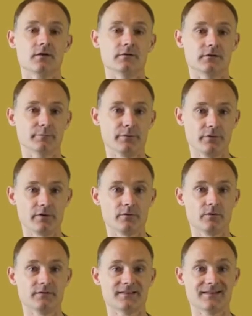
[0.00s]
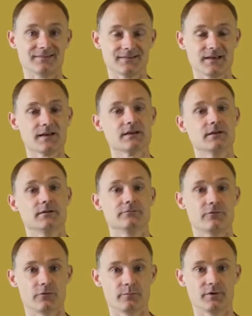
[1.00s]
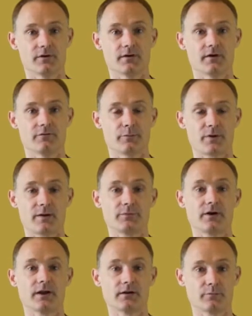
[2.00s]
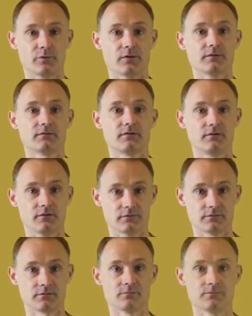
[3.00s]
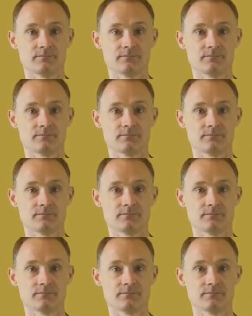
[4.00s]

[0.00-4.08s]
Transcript: Your employer will designate and inform you of the proper anchor points to use.